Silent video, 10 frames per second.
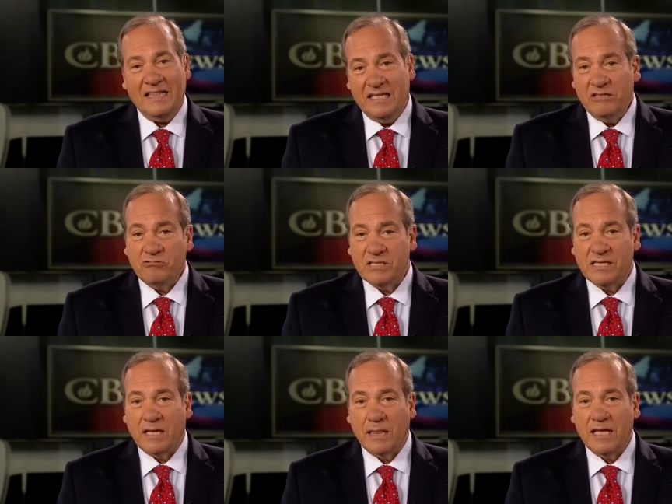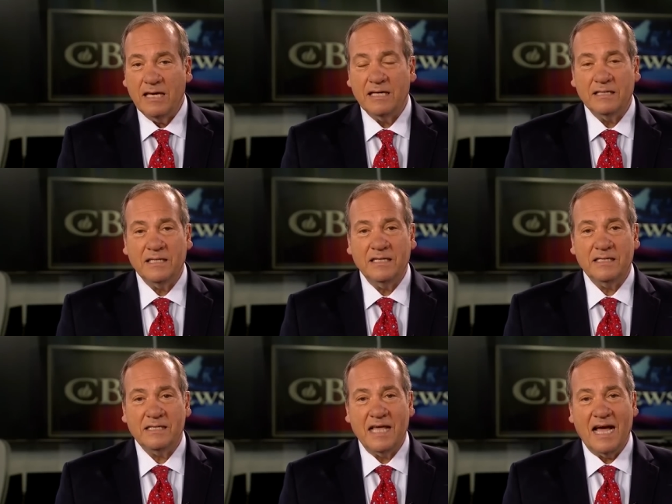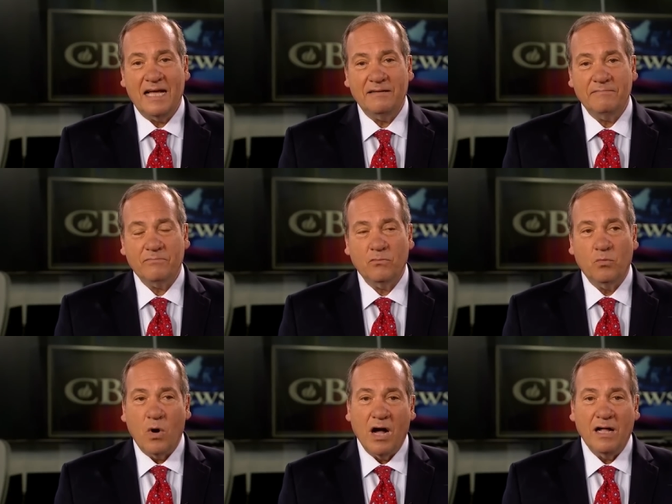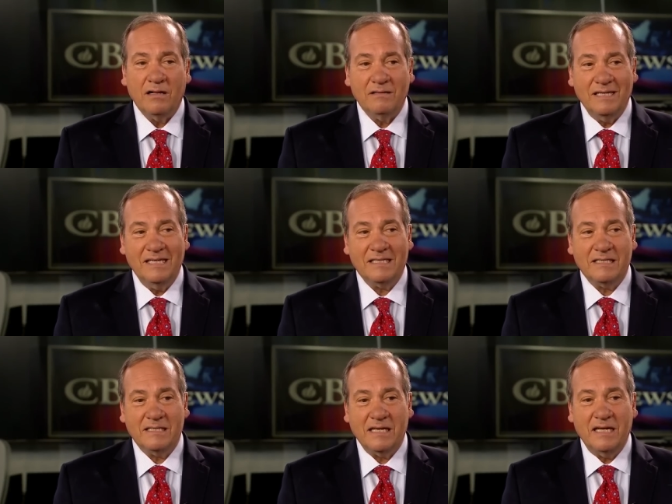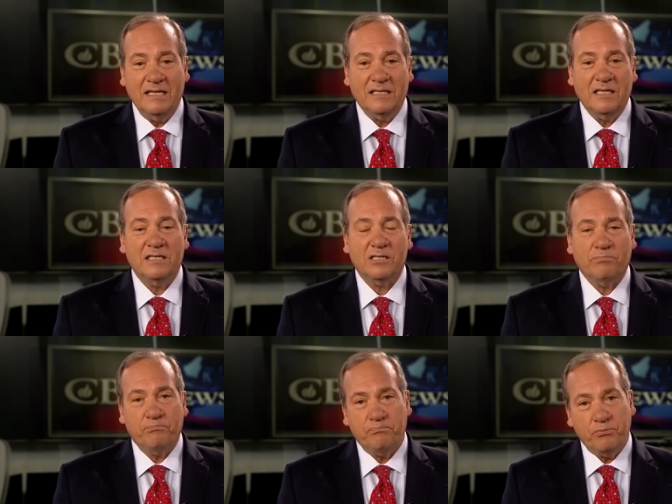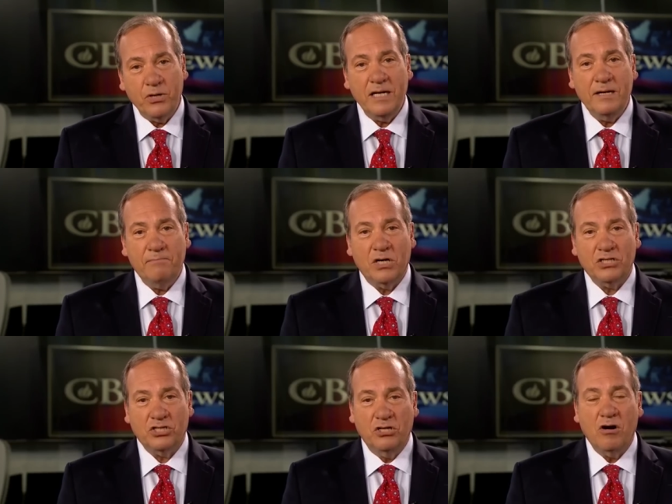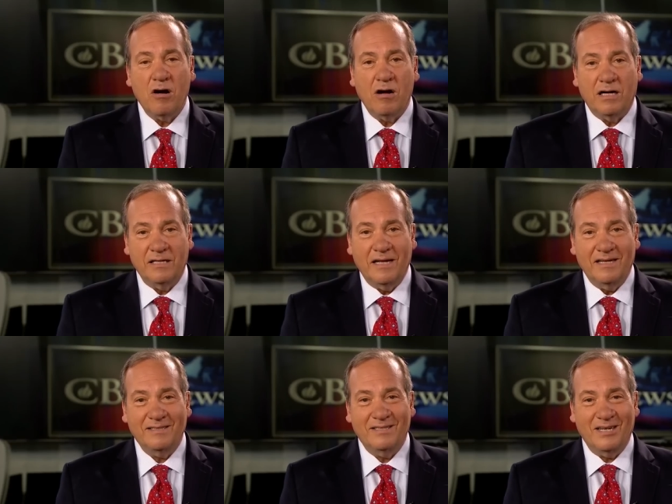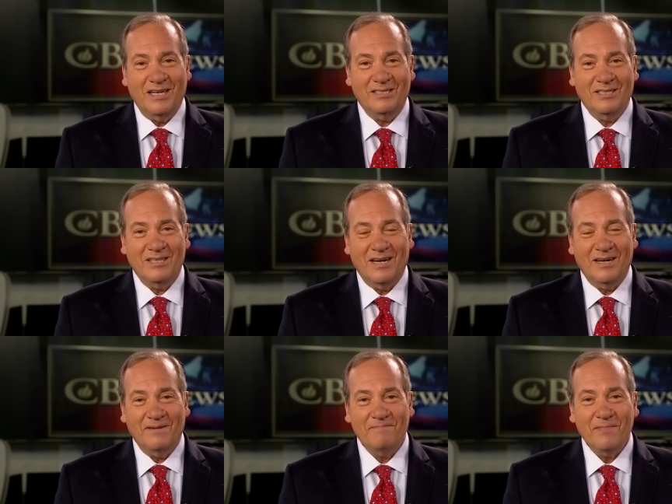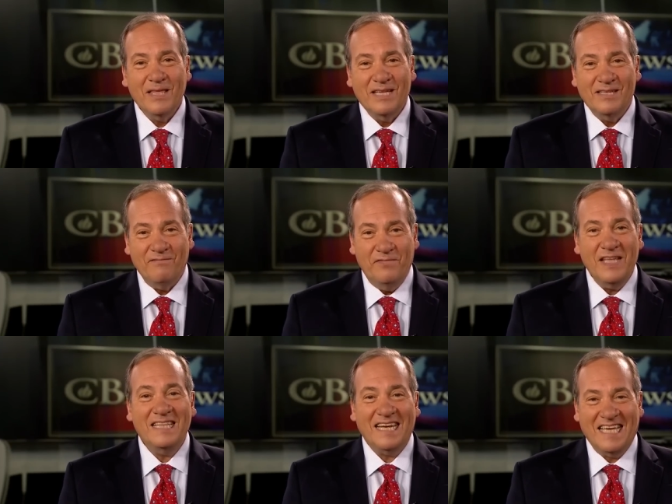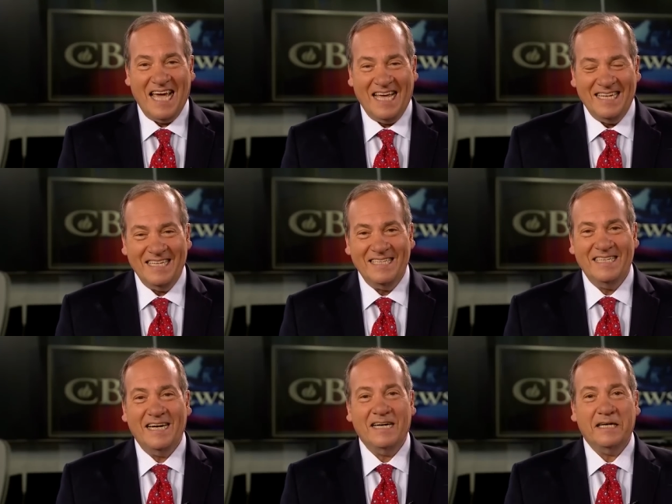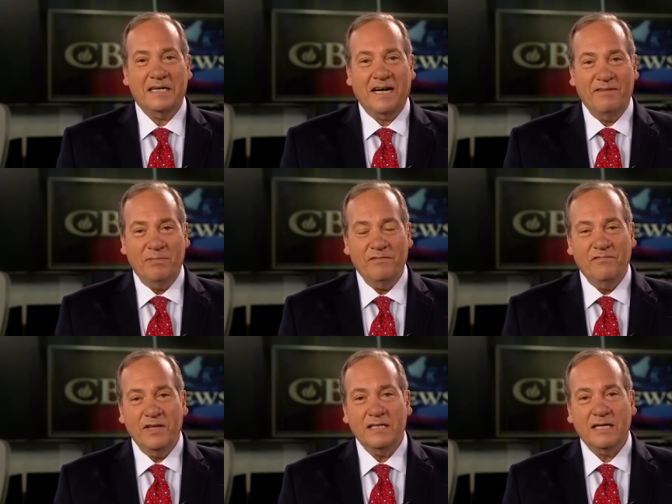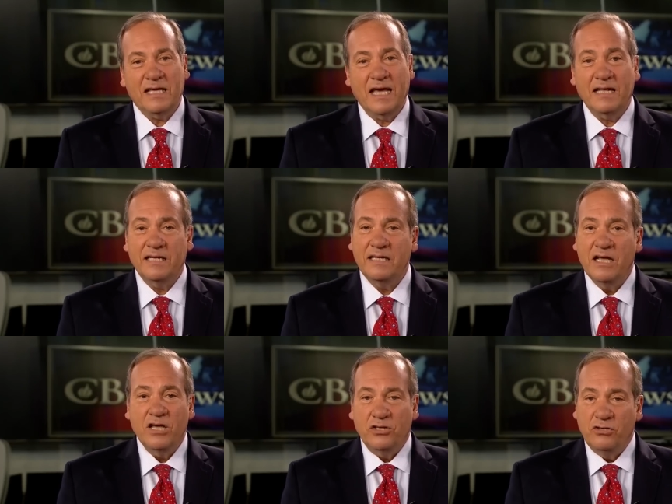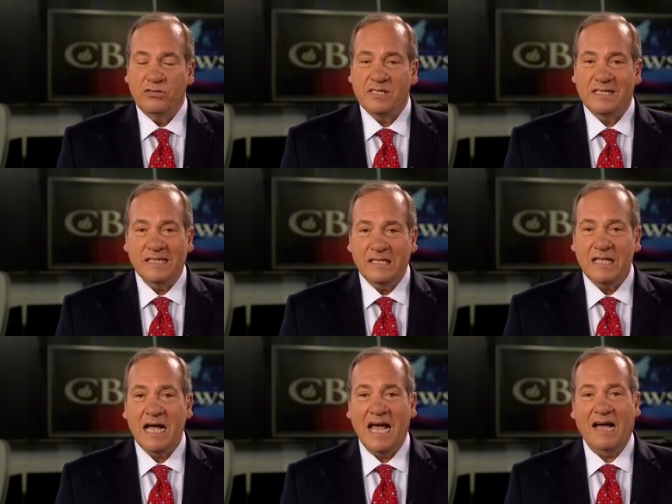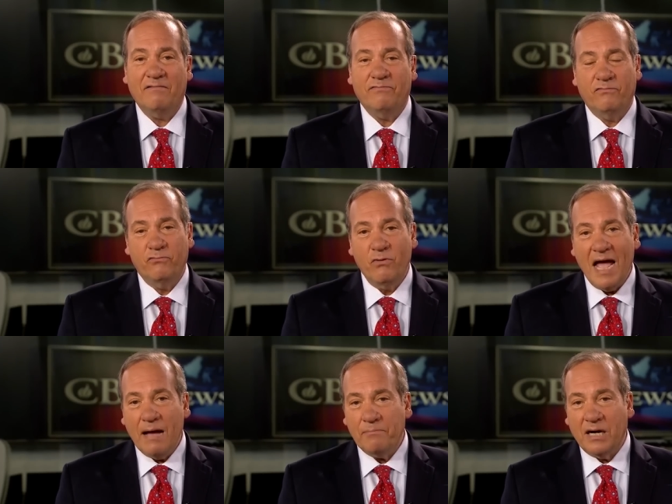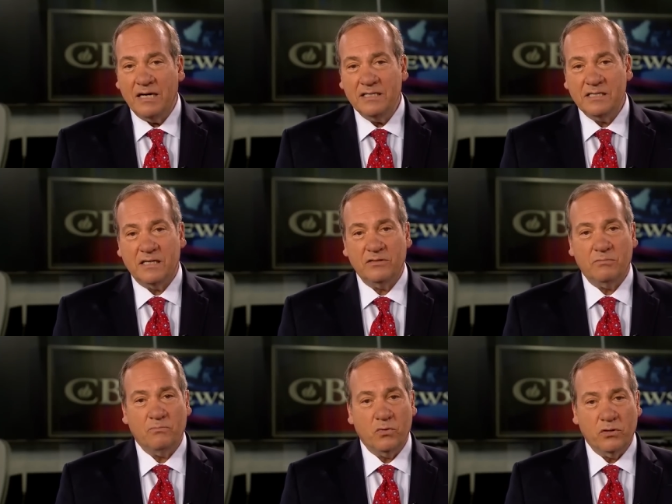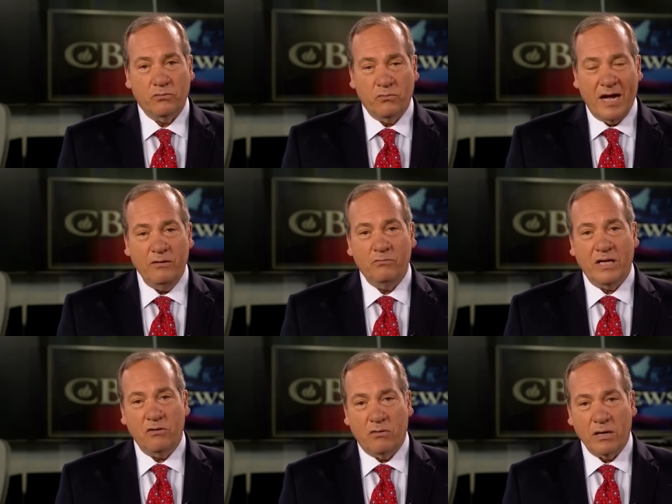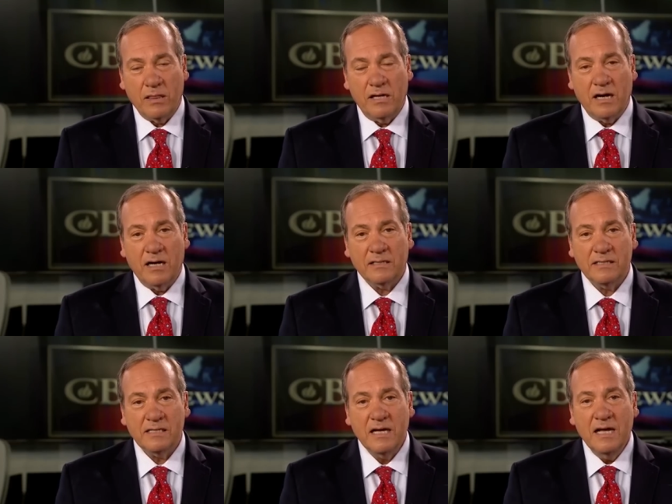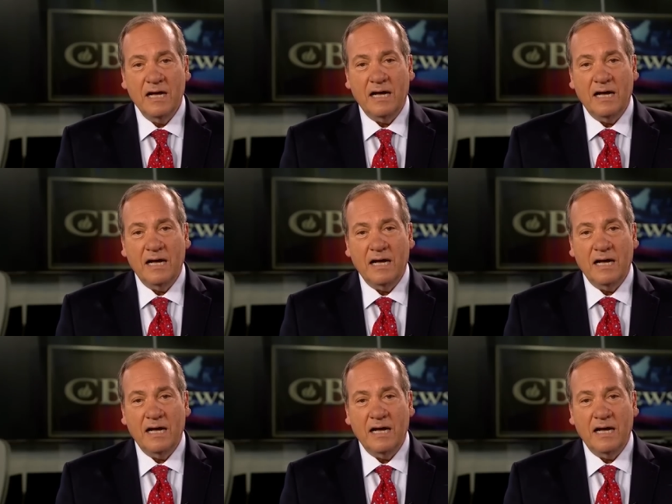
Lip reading: And the interesting thing is that while it's pretty much gone and vindicated. I've been vindicated. You still have rabbis on the more right-wing Orthodox,